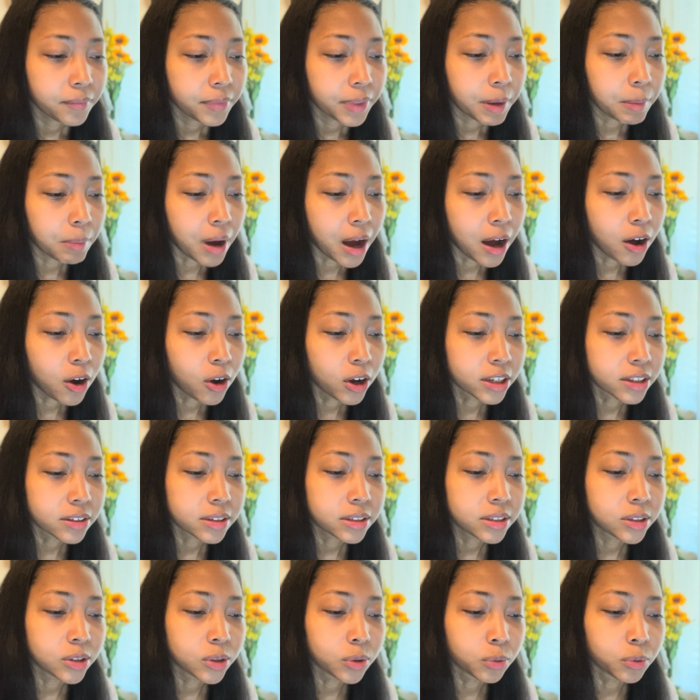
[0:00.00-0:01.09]
my heart
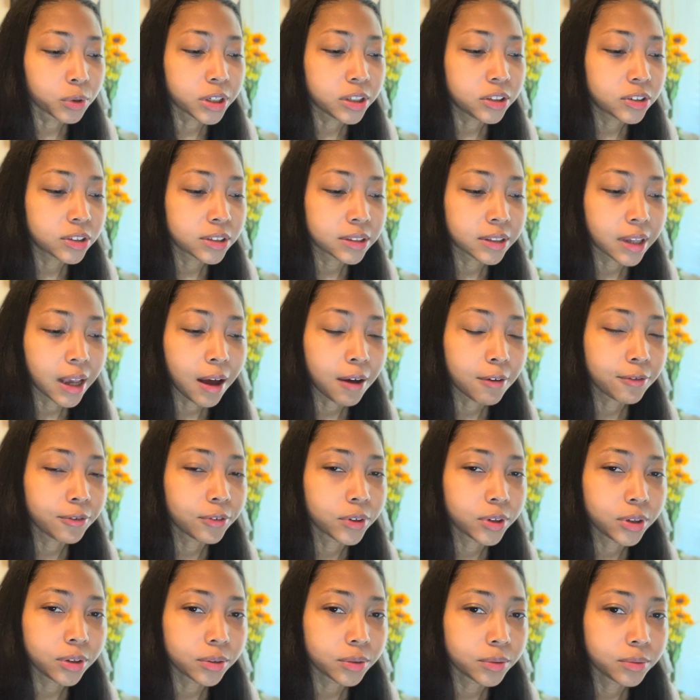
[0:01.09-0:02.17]
still reaches out for
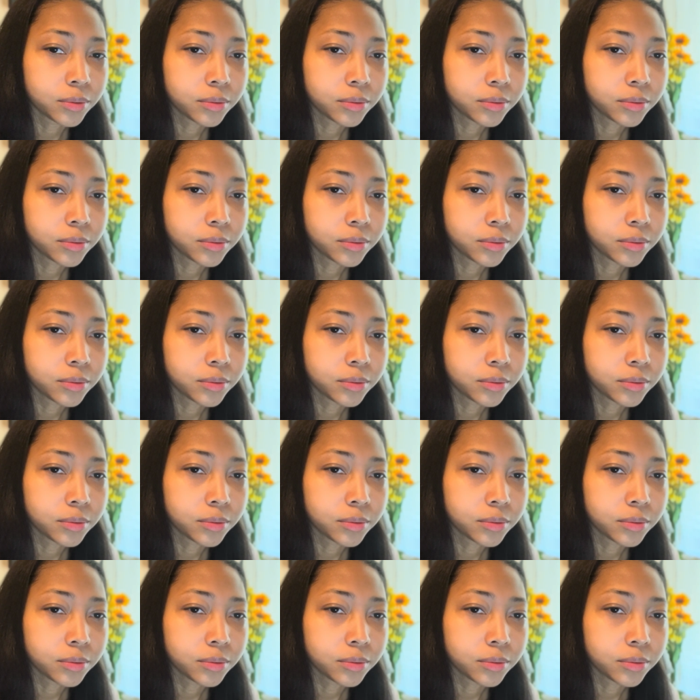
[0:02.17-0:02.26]
you.